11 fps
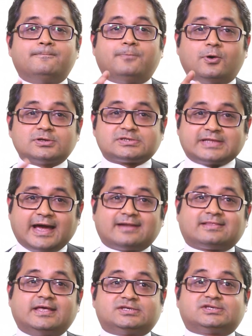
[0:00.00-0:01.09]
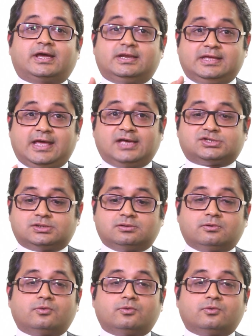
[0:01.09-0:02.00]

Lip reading: Post that, they said, yes,